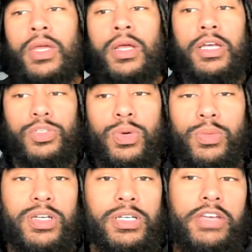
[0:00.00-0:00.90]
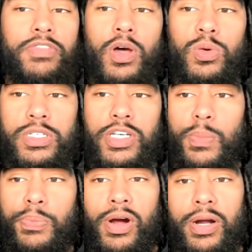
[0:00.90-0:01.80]
is when we were leaving a hotel
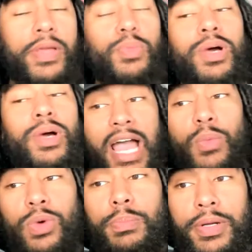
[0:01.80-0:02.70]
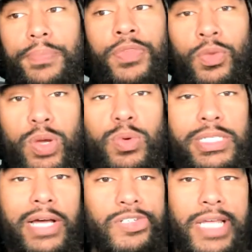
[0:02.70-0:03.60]
party. It wasn't that one, but we was
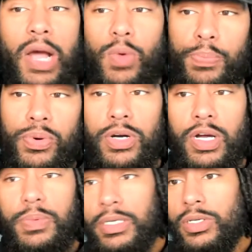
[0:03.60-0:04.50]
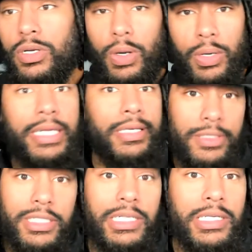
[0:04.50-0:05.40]
outside and we pulled up and, you know,
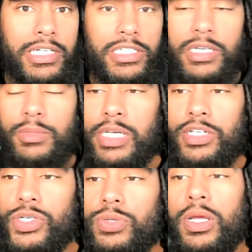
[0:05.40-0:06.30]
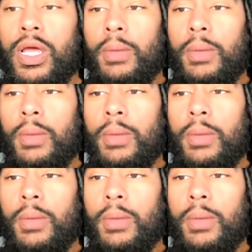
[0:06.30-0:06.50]
niggas ended up getting shooting.